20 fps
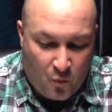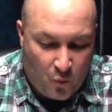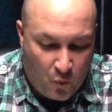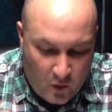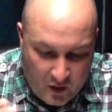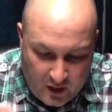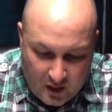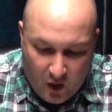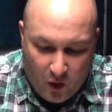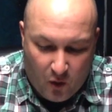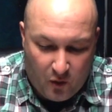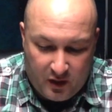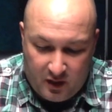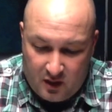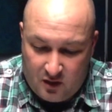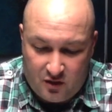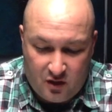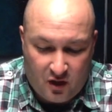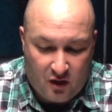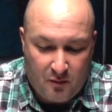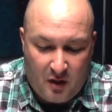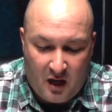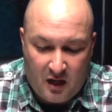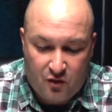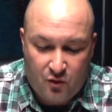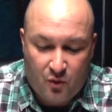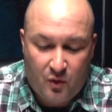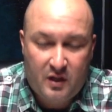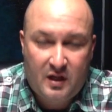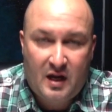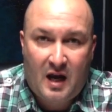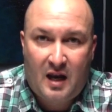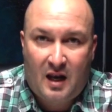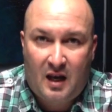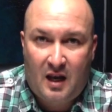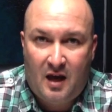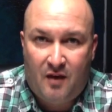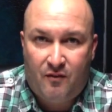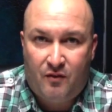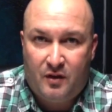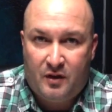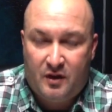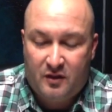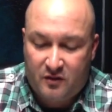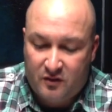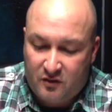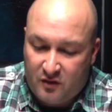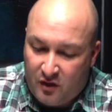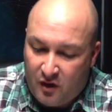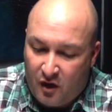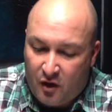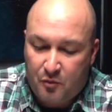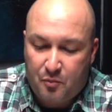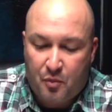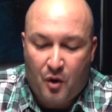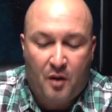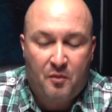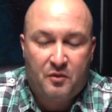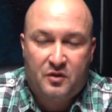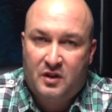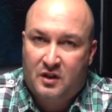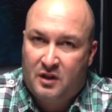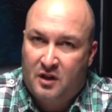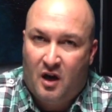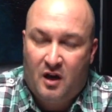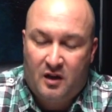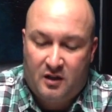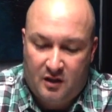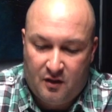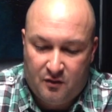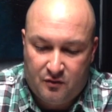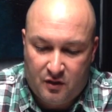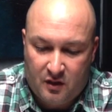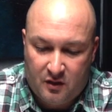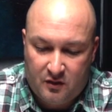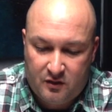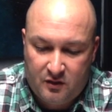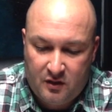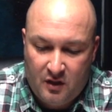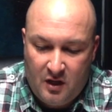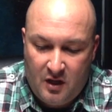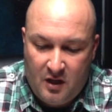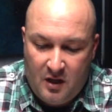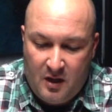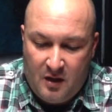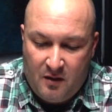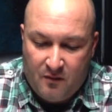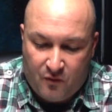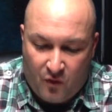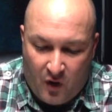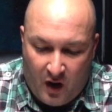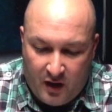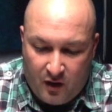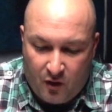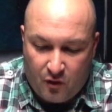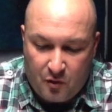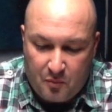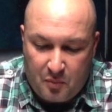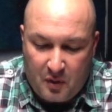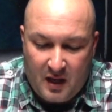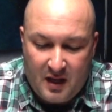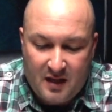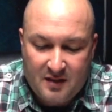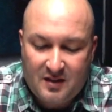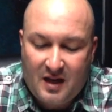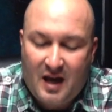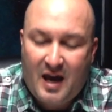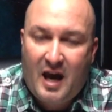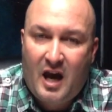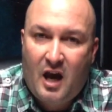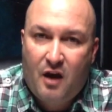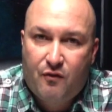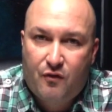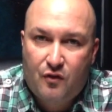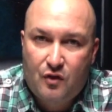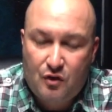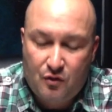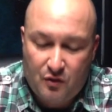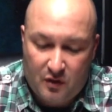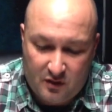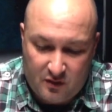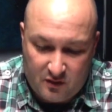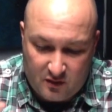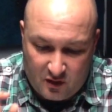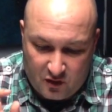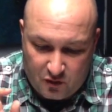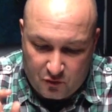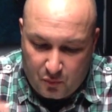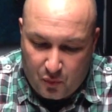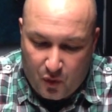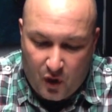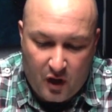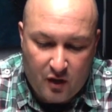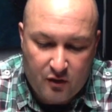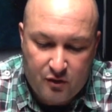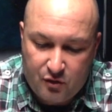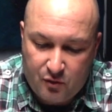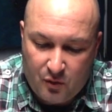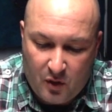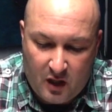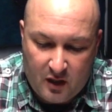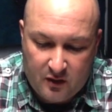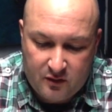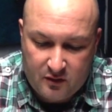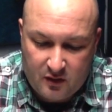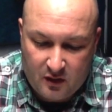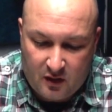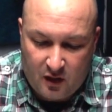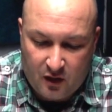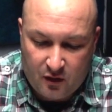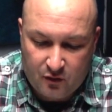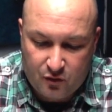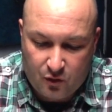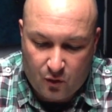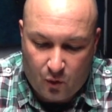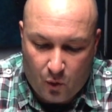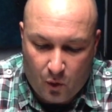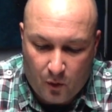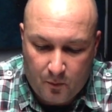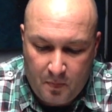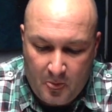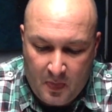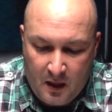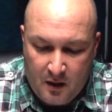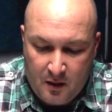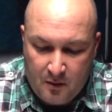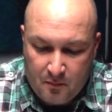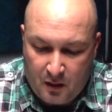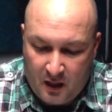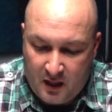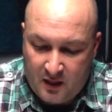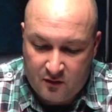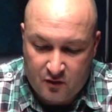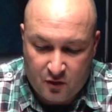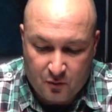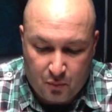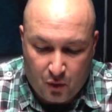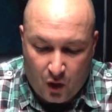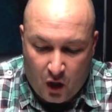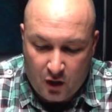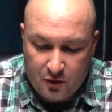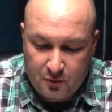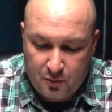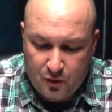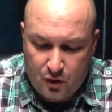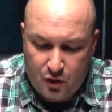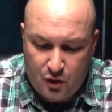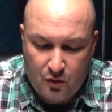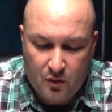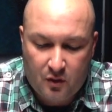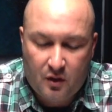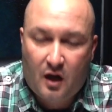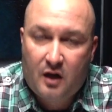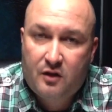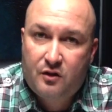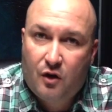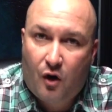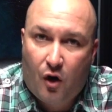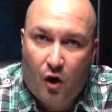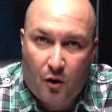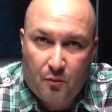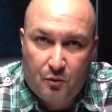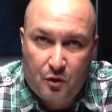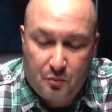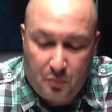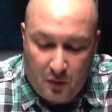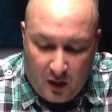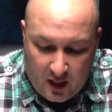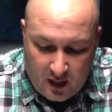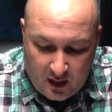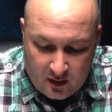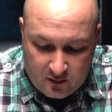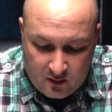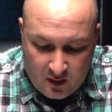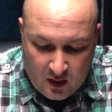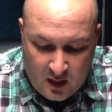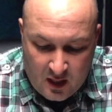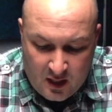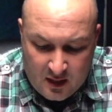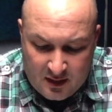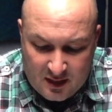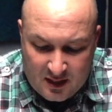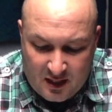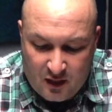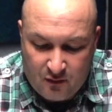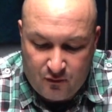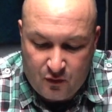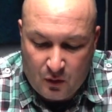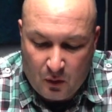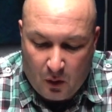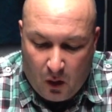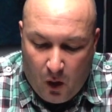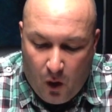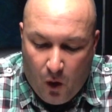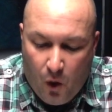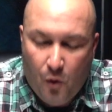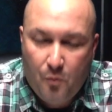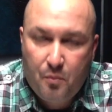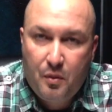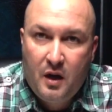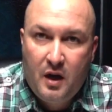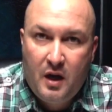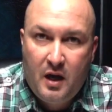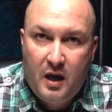We know that in Jeremiah 29 11, this is another promise that God gives us. For I know the plans I have for you. This is his prayer to us, declares the Lord plans to prosper you and not to harm you, plans to give you a hope